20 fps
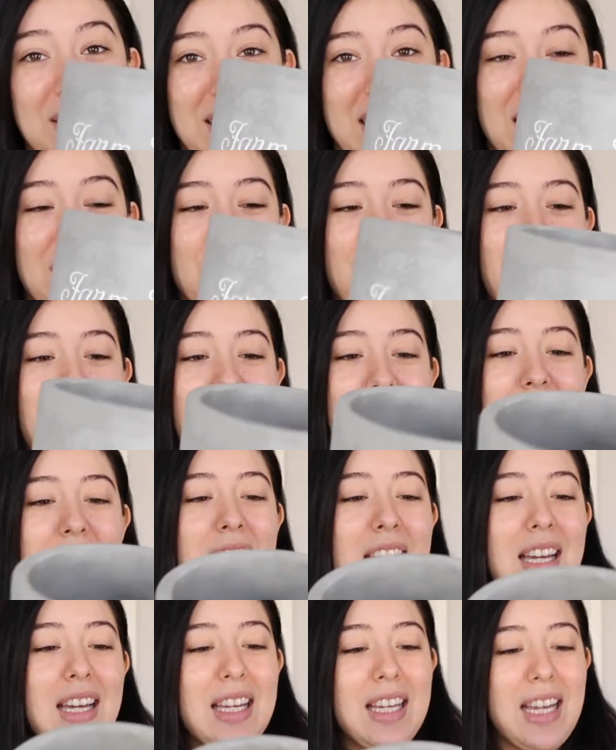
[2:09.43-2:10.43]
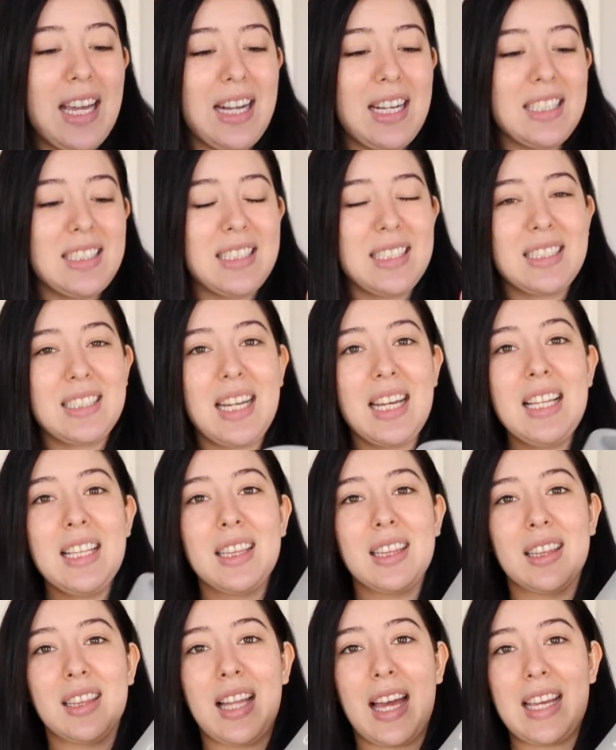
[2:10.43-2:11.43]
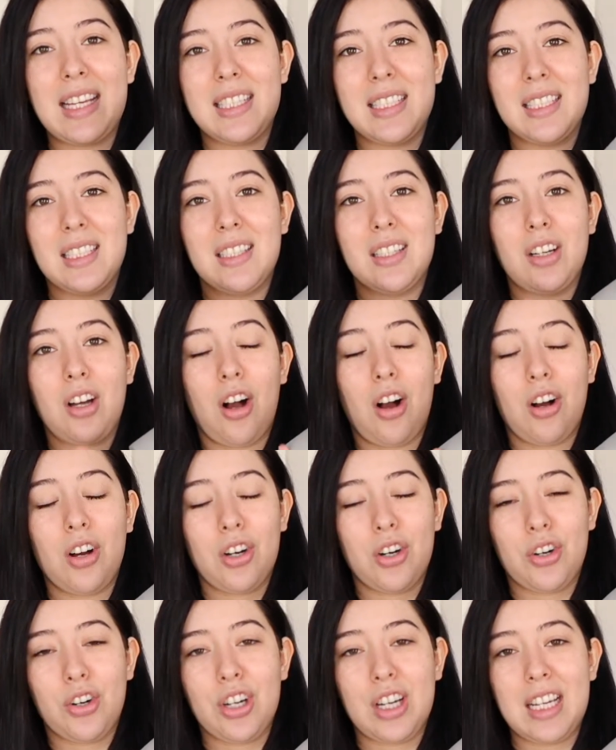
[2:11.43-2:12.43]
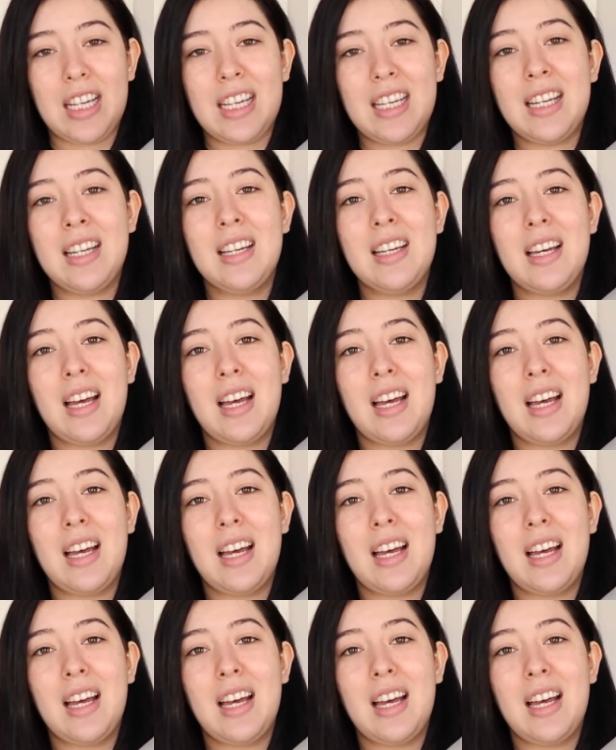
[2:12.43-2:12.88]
kitchen on it, and it's this nice light concrete